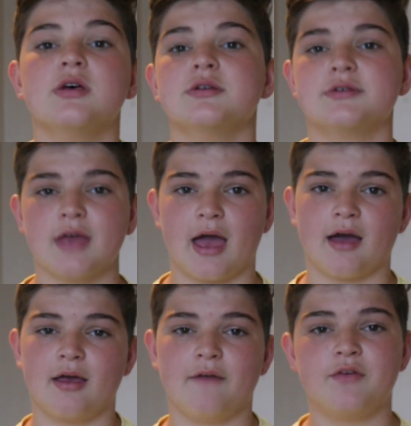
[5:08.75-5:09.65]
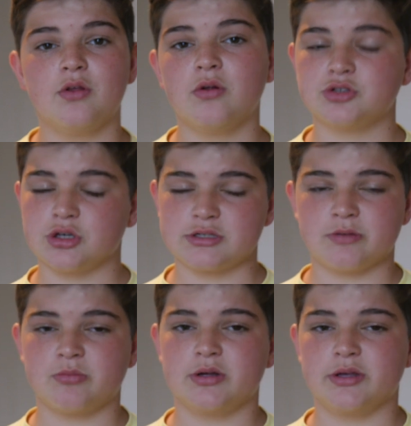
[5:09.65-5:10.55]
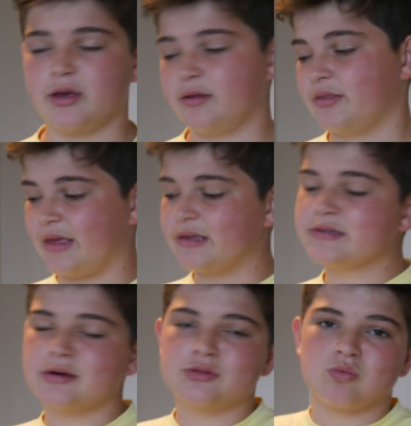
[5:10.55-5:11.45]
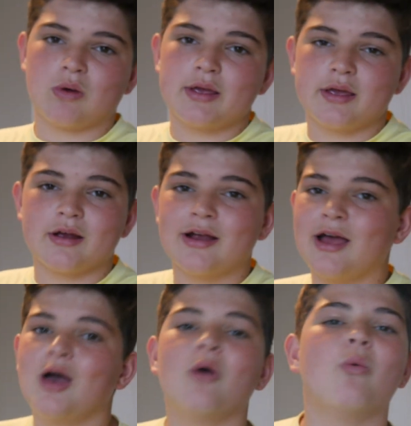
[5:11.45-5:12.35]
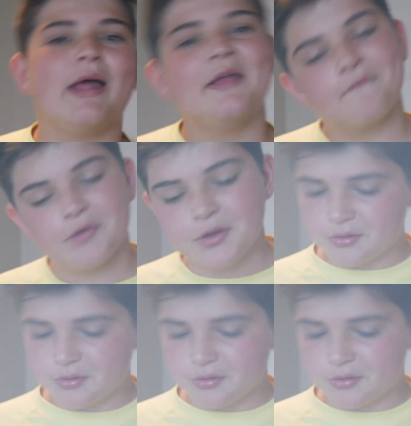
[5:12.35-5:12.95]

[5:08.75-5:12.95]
So yeah, if you don't trust M1 yet, the Intel's right here waiting for you